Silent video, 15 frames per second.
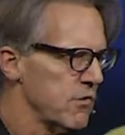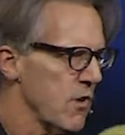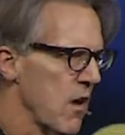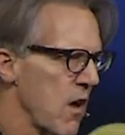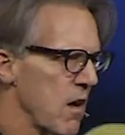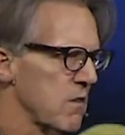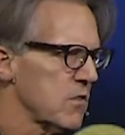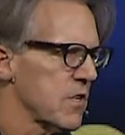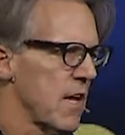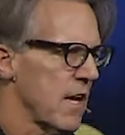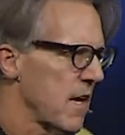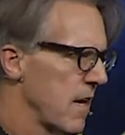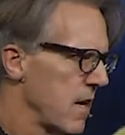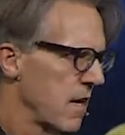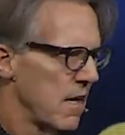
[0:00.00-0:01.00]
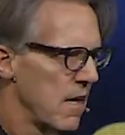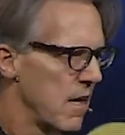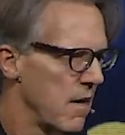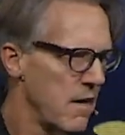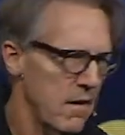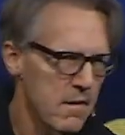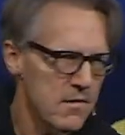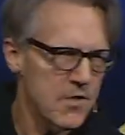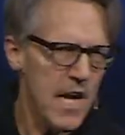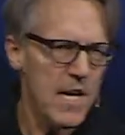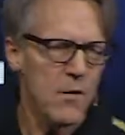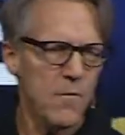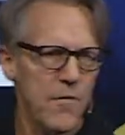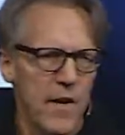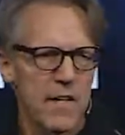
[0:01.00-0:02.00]
songs. They uh,
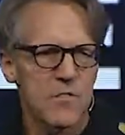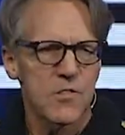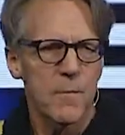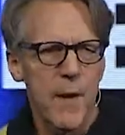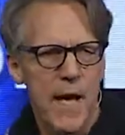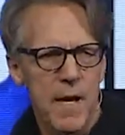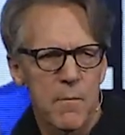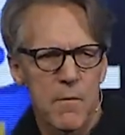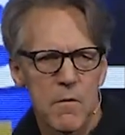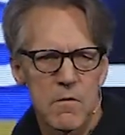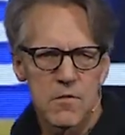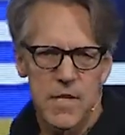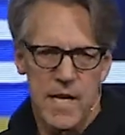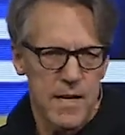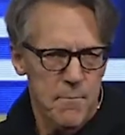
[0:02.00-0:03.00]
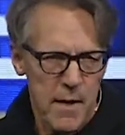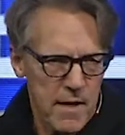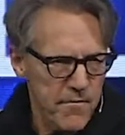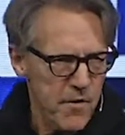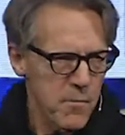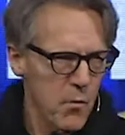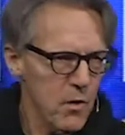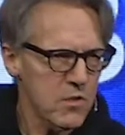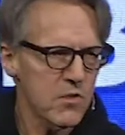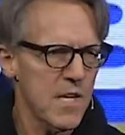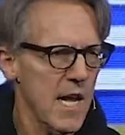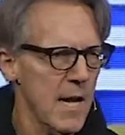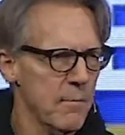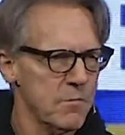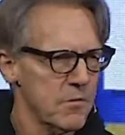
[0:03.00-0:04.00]
sacrifice some animals. They make a few more
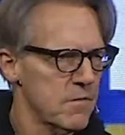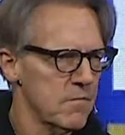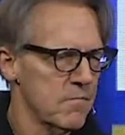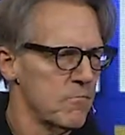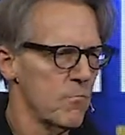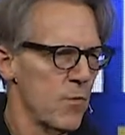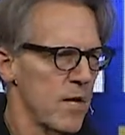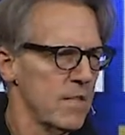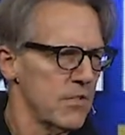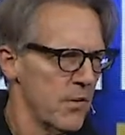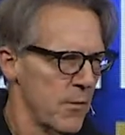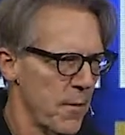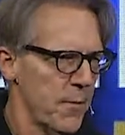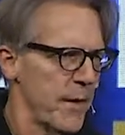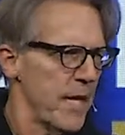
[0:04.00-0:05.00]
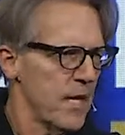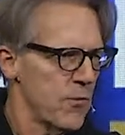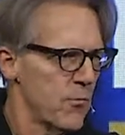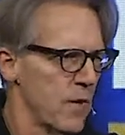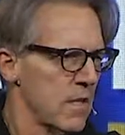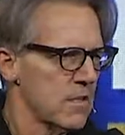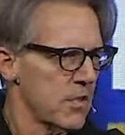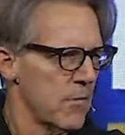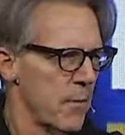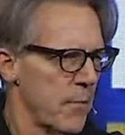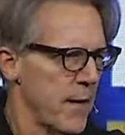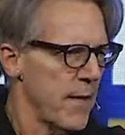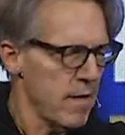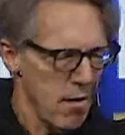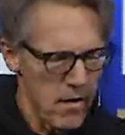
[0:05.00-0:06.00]
steps, rinse and repeat, rinse and
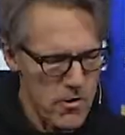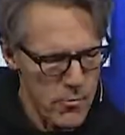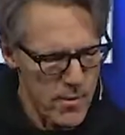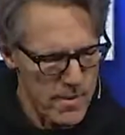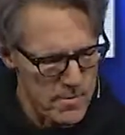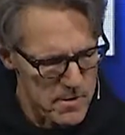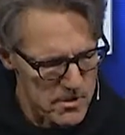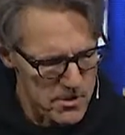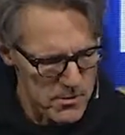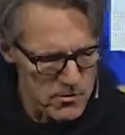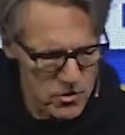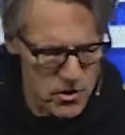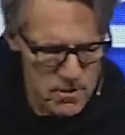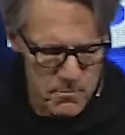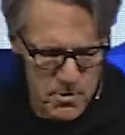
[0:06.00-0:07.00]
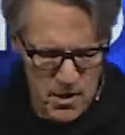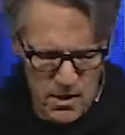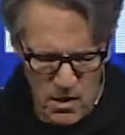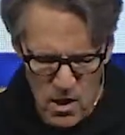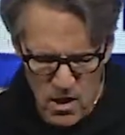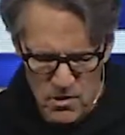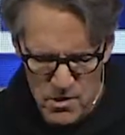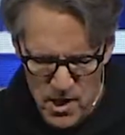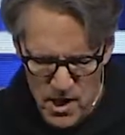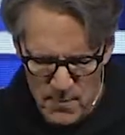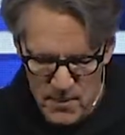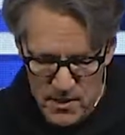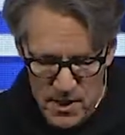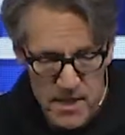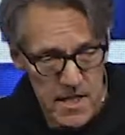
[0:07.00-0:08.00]
repeat, all the way up to Jerusalem. Took a long time,
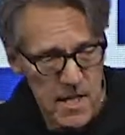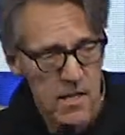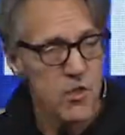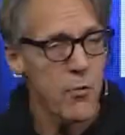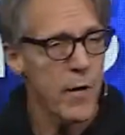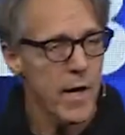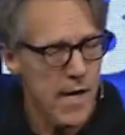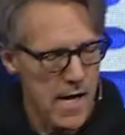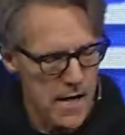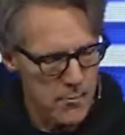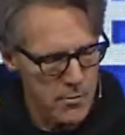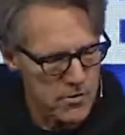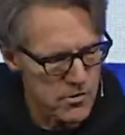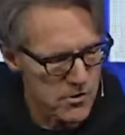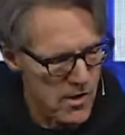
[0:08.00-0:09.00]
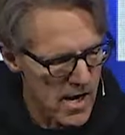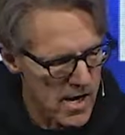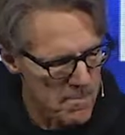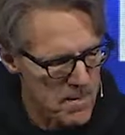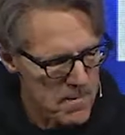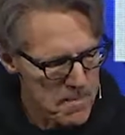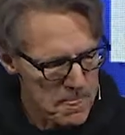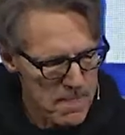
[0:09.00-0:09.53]
but they did it the way God prescribed.